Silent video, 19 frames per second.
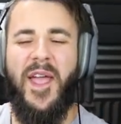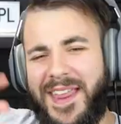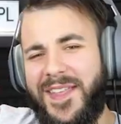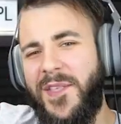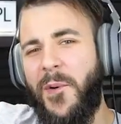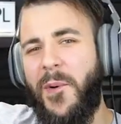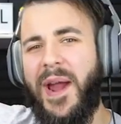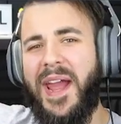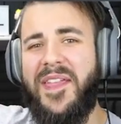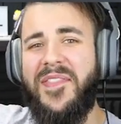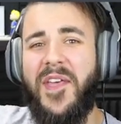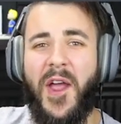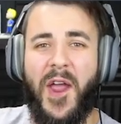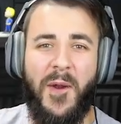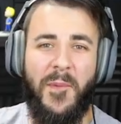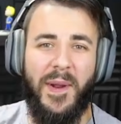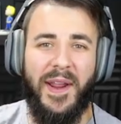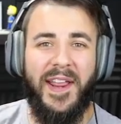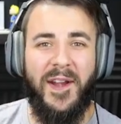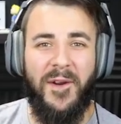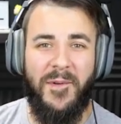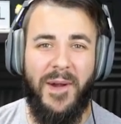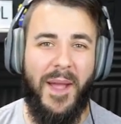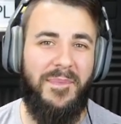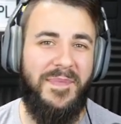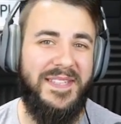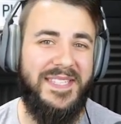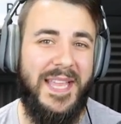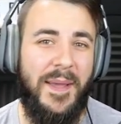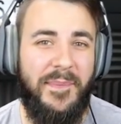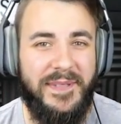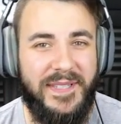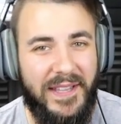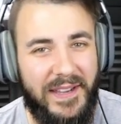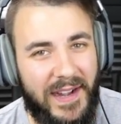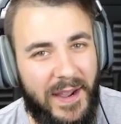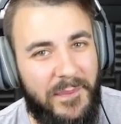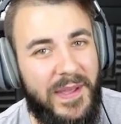Either way, though, we're going to wrap this
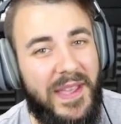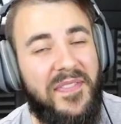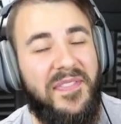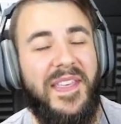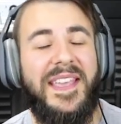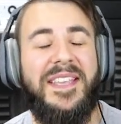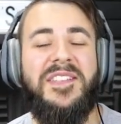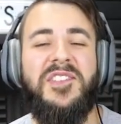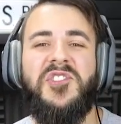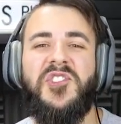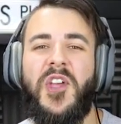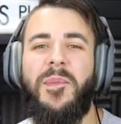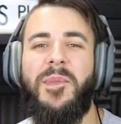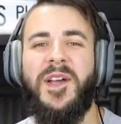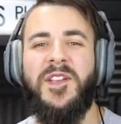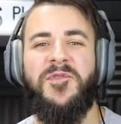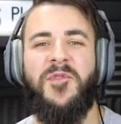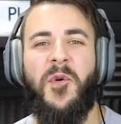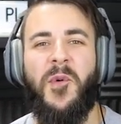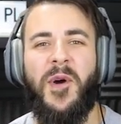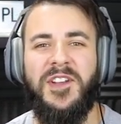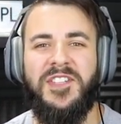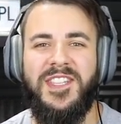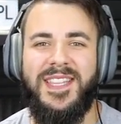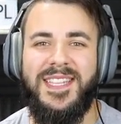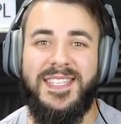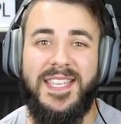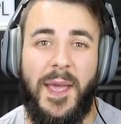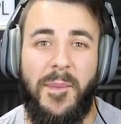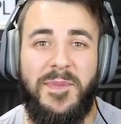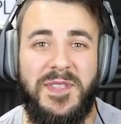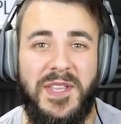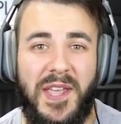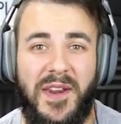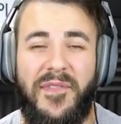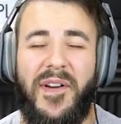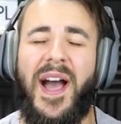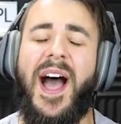episode up here. Thank you so much for watching this
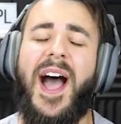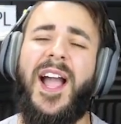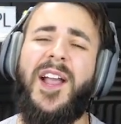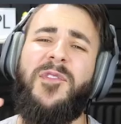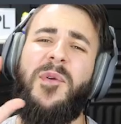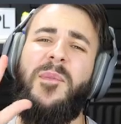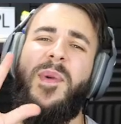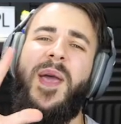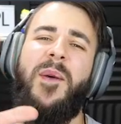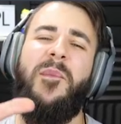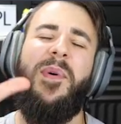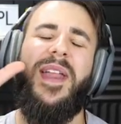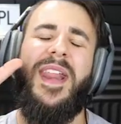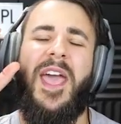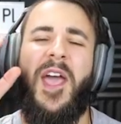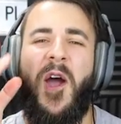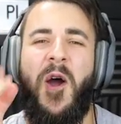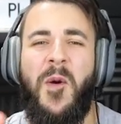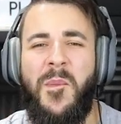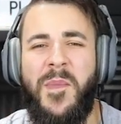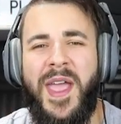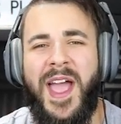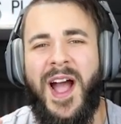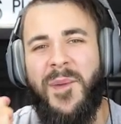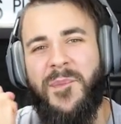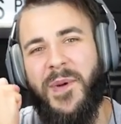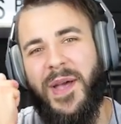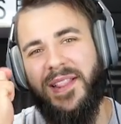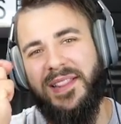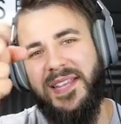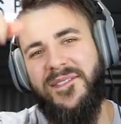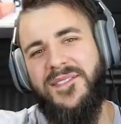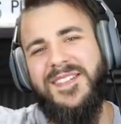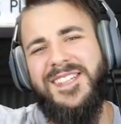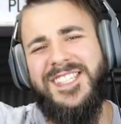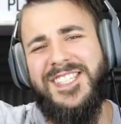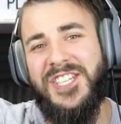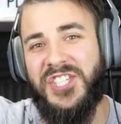episode of ARK. Remember to help me out by
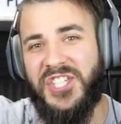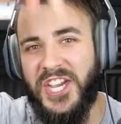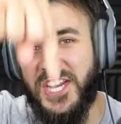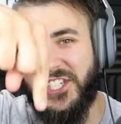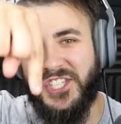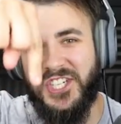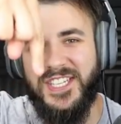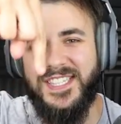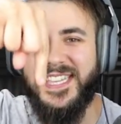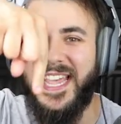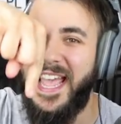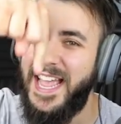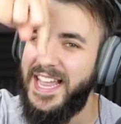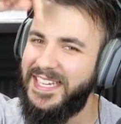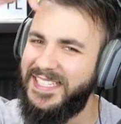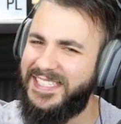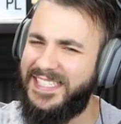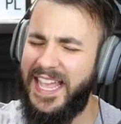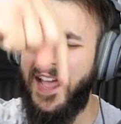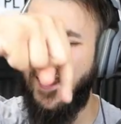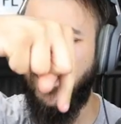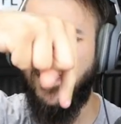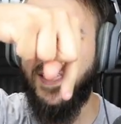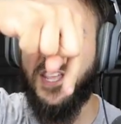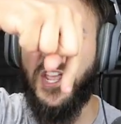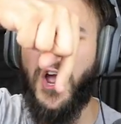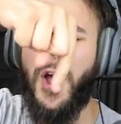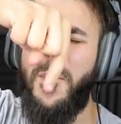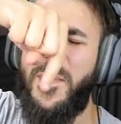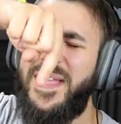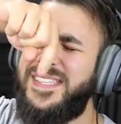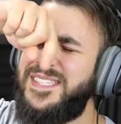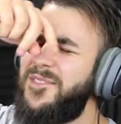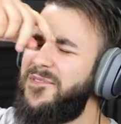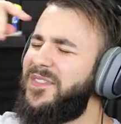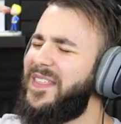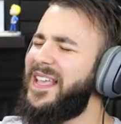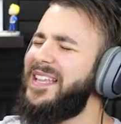leaving suggestions down in the
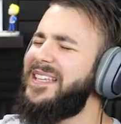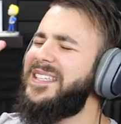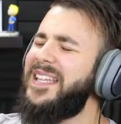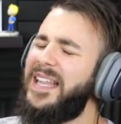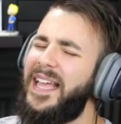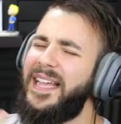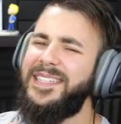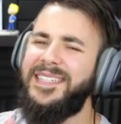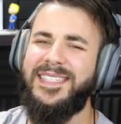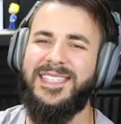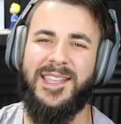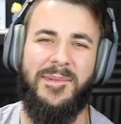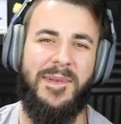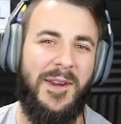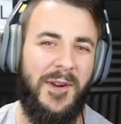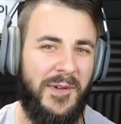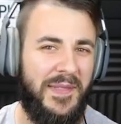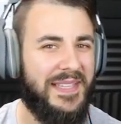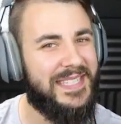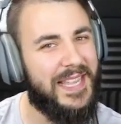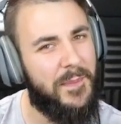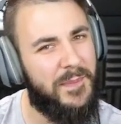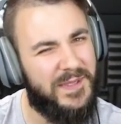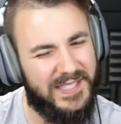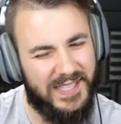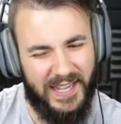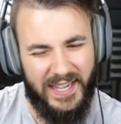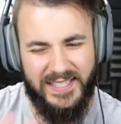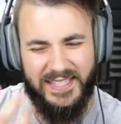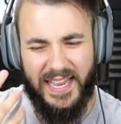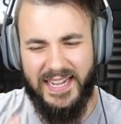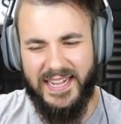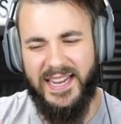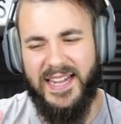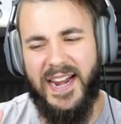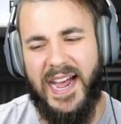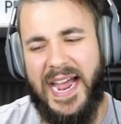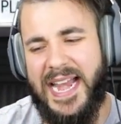comments of things you'd like to see me do in these episodes. I
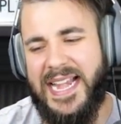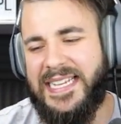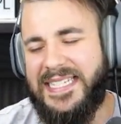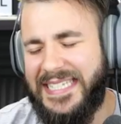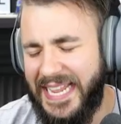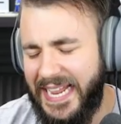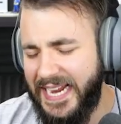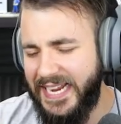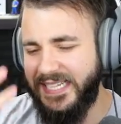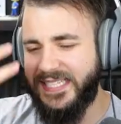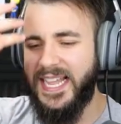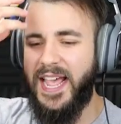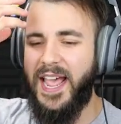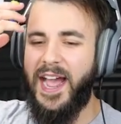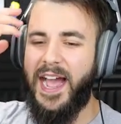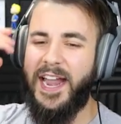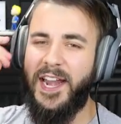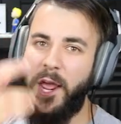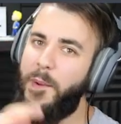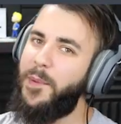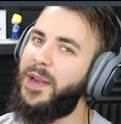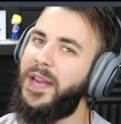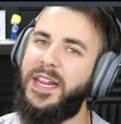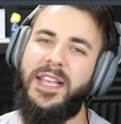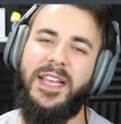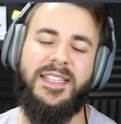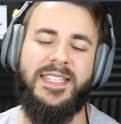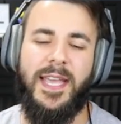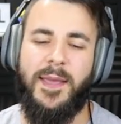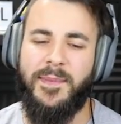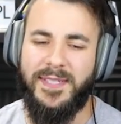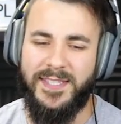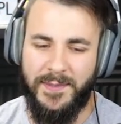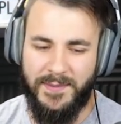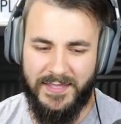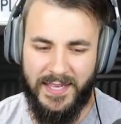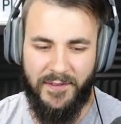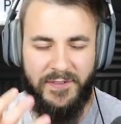need ideas. I know we're going to go taming
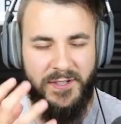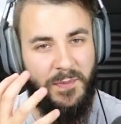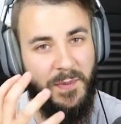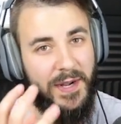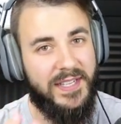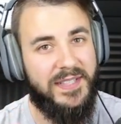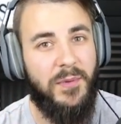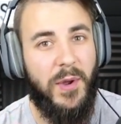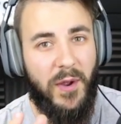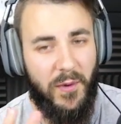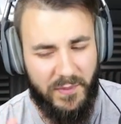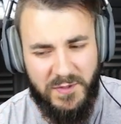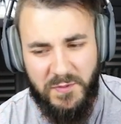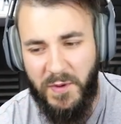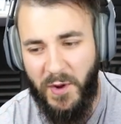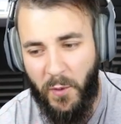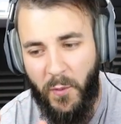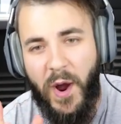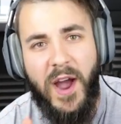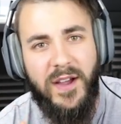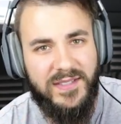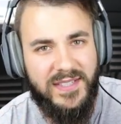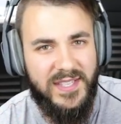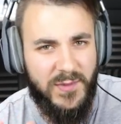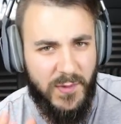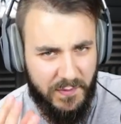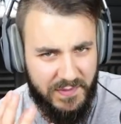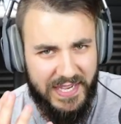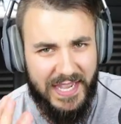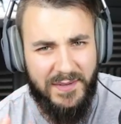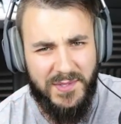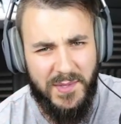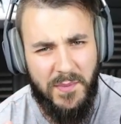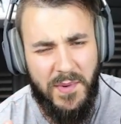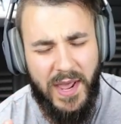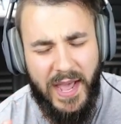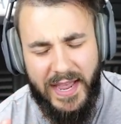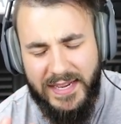some stuff. It's been, oh, it's been a while since we've tamed
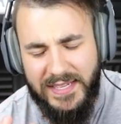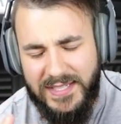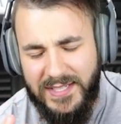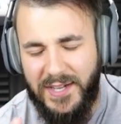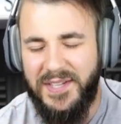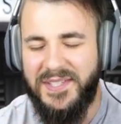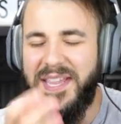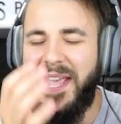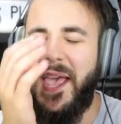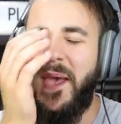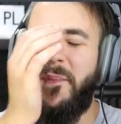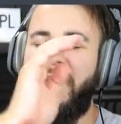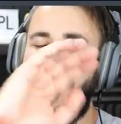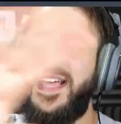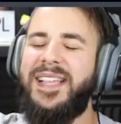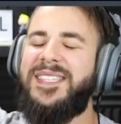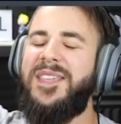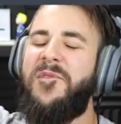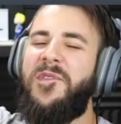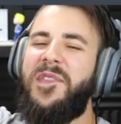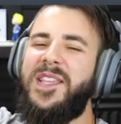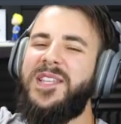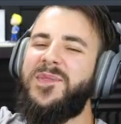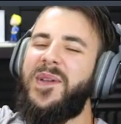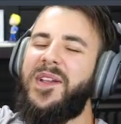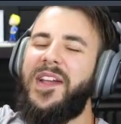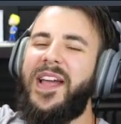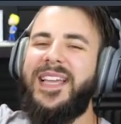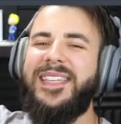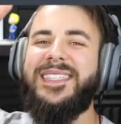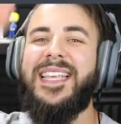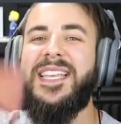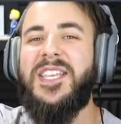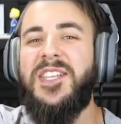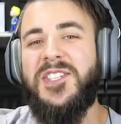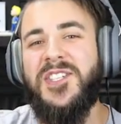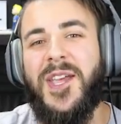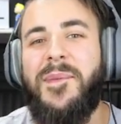some dinosaurs. But that's it for this one, guys.
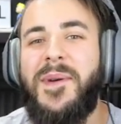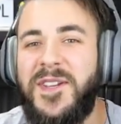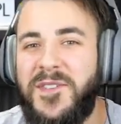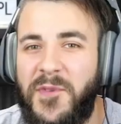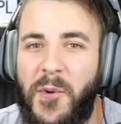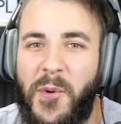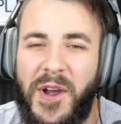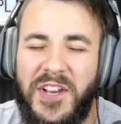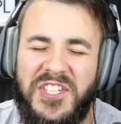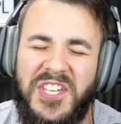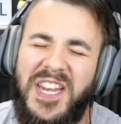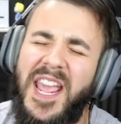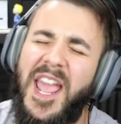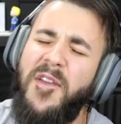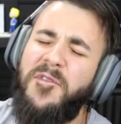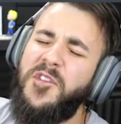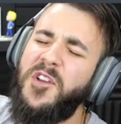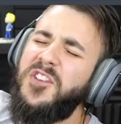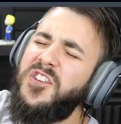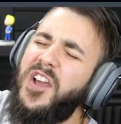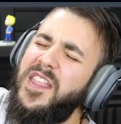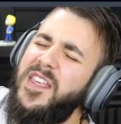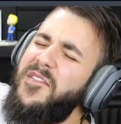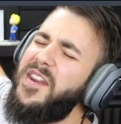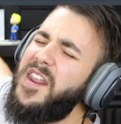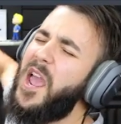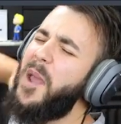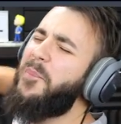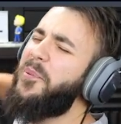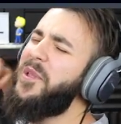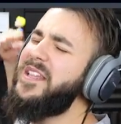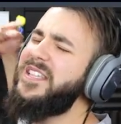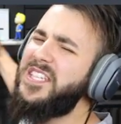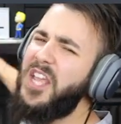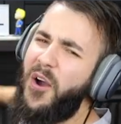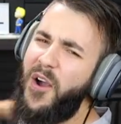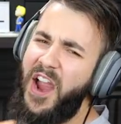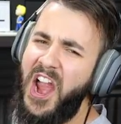Thank you so much for watching. If you enjoyed the video,
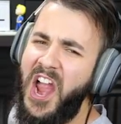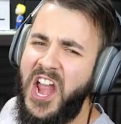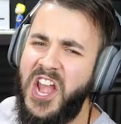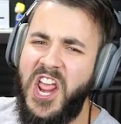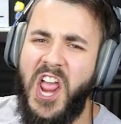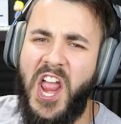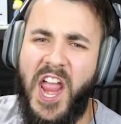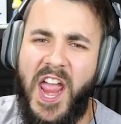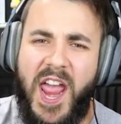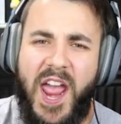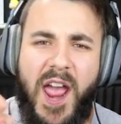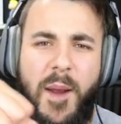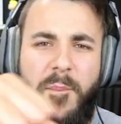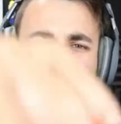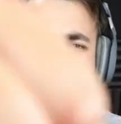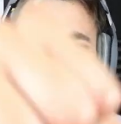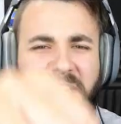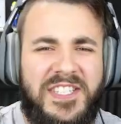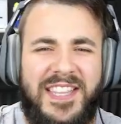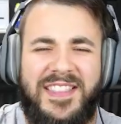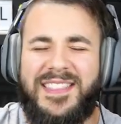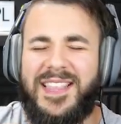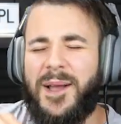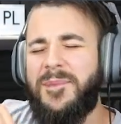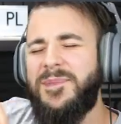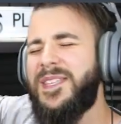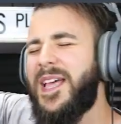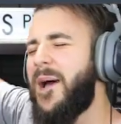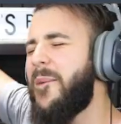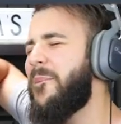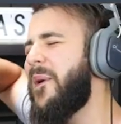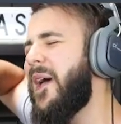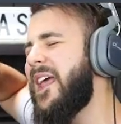please go ahead and punch the thumbs up.